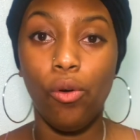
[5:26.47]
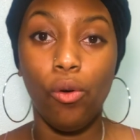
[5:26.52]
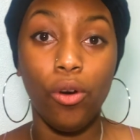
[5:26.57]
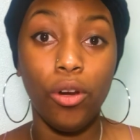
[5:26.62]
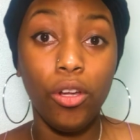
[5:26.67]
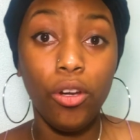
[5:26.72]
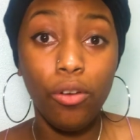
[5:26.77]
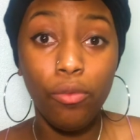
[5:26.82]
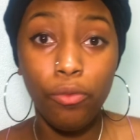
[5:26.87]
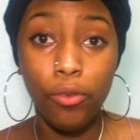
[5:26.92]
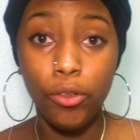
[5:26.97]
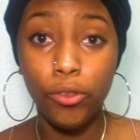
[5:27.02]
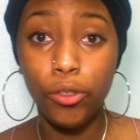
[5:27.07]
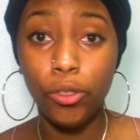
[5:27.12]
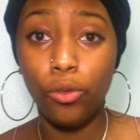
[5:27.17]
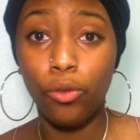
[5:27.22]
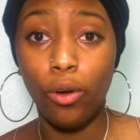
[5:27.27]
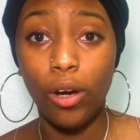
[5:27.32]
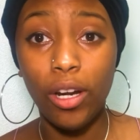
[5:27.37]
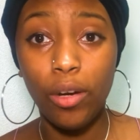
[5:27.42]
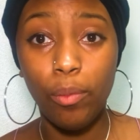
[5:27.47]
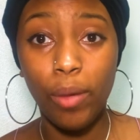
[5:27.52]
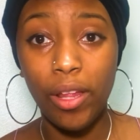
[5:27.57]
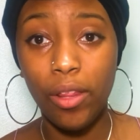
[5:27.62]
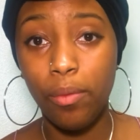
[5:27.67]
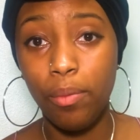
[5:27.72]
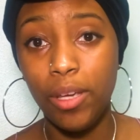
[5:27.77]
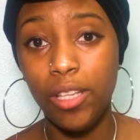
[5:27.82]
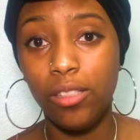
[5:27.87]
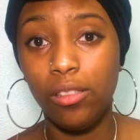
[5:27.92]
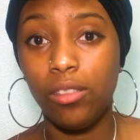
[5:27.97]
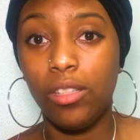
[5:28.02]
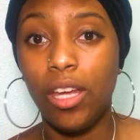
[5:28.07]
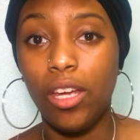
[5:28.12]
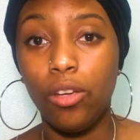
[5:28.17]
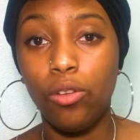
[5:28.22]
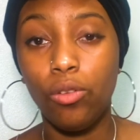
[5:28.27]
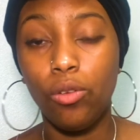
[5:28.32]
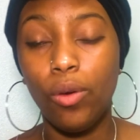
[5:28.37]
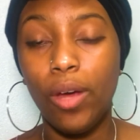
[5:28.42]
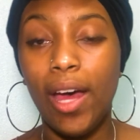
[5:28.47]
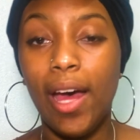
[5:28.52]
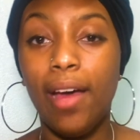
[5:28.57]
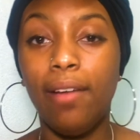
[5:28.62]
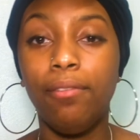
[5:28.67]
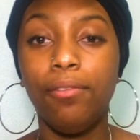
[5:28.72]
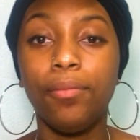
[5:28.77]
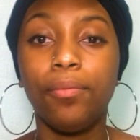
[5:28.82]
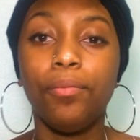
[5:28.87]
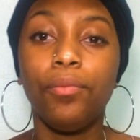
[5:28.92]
or you don't feel too great about the pieces that you do have,